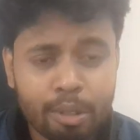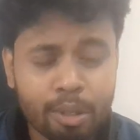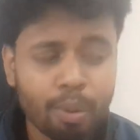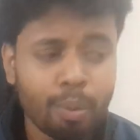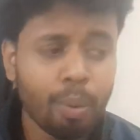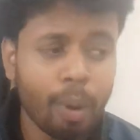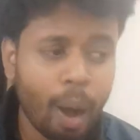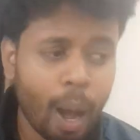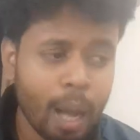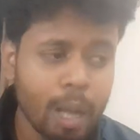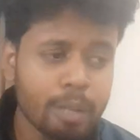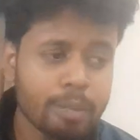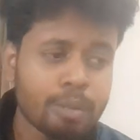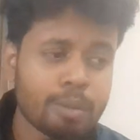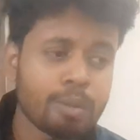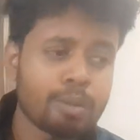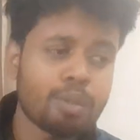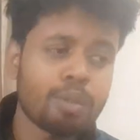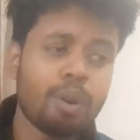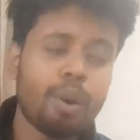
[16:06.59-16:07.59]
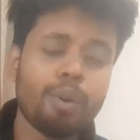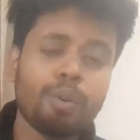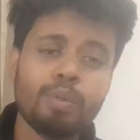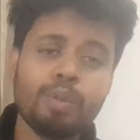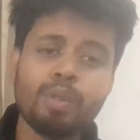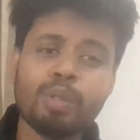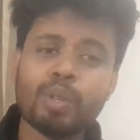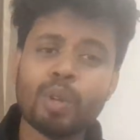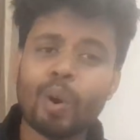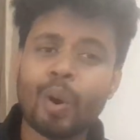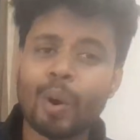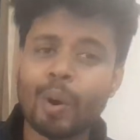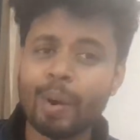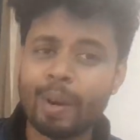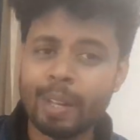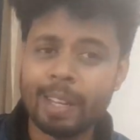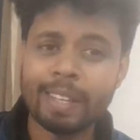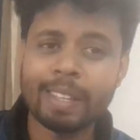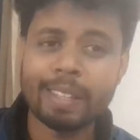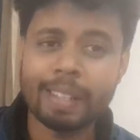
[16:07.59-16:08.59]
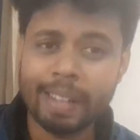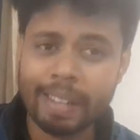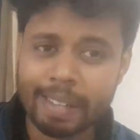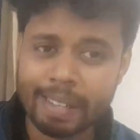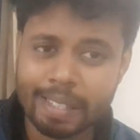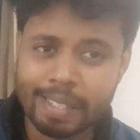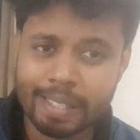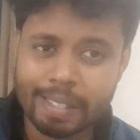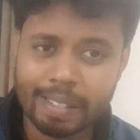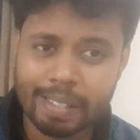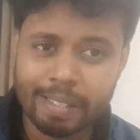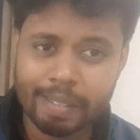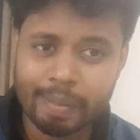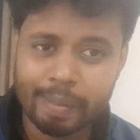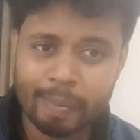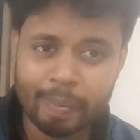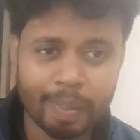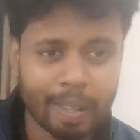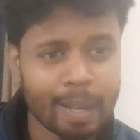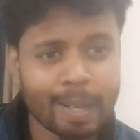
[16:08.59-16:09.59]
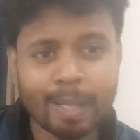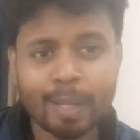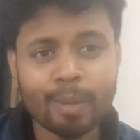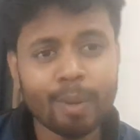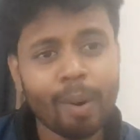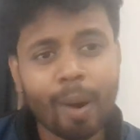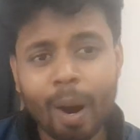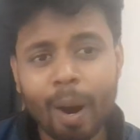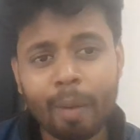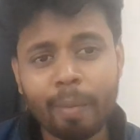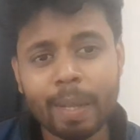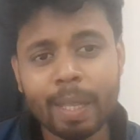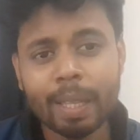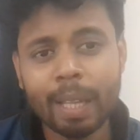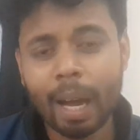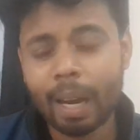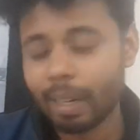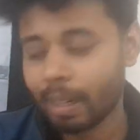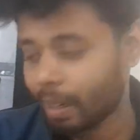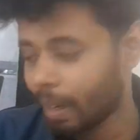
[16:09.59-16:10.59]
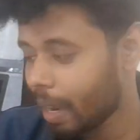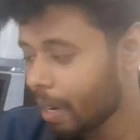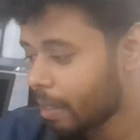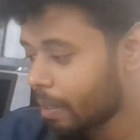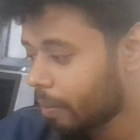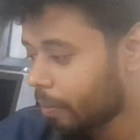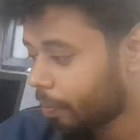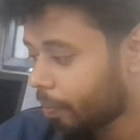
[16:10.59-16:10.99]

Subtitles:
So why should not we talk in English? There is no harm in that, right?